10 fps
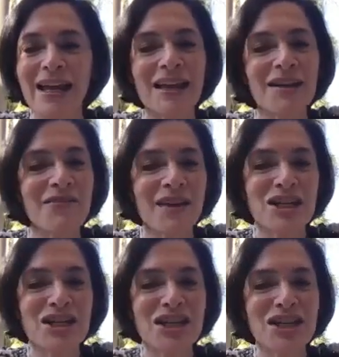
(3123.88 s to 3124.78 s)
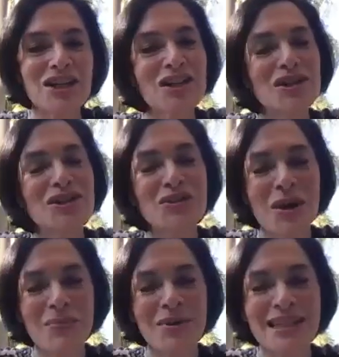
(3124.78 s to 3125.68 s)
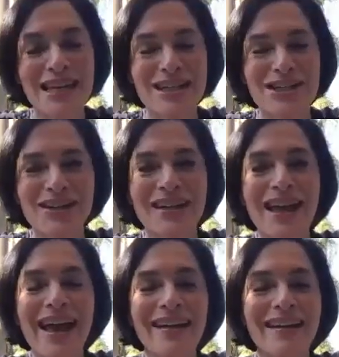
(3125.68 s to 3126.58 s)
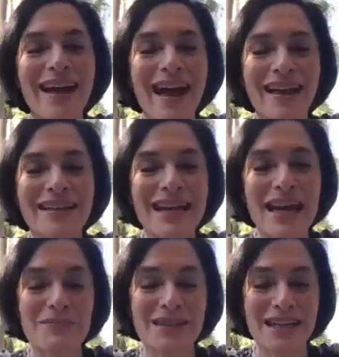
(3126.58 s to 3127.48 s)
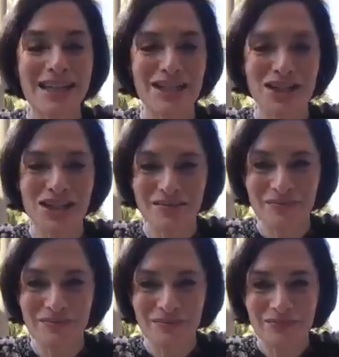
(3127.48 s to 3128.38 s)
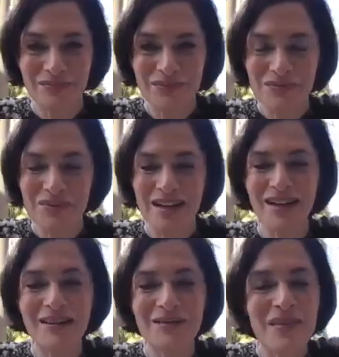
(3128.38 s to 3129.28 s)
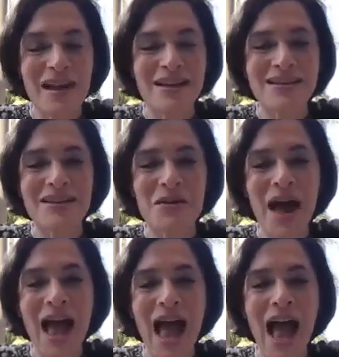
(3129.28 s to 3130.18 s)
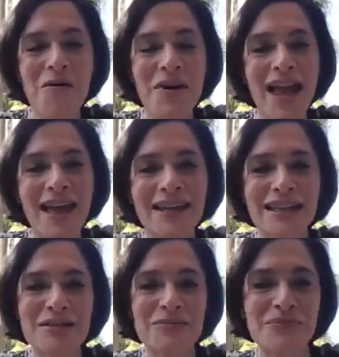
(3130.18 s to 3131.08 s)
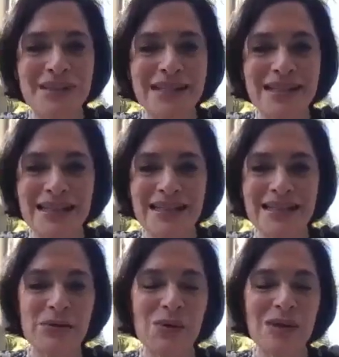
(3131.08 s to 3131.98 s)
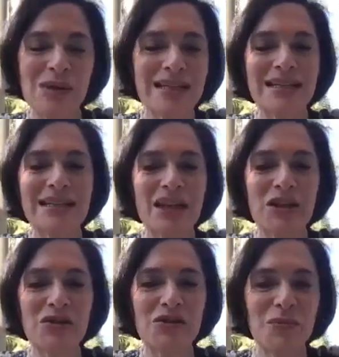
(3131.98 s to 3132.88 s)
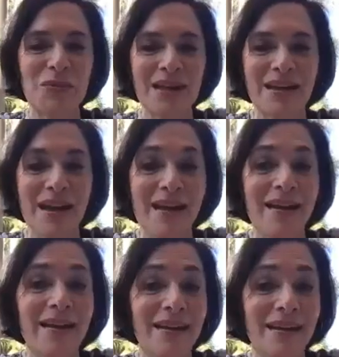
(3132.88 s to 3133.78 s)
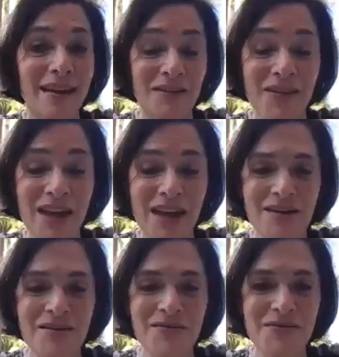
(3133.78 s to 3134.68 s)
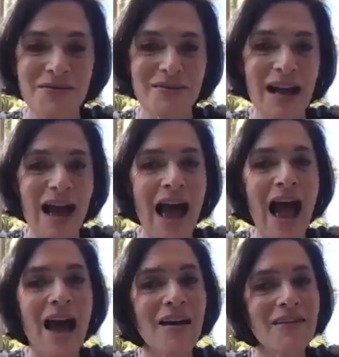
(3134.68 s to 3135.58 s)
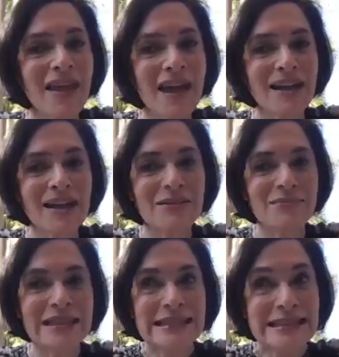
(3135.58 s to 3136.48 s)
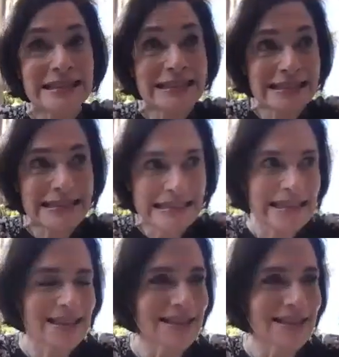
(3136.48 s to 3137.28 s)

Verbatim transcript: innovation, trepidation, and adaptation, right? So, how can in business we can continue to be innovative? How that can be, ugh,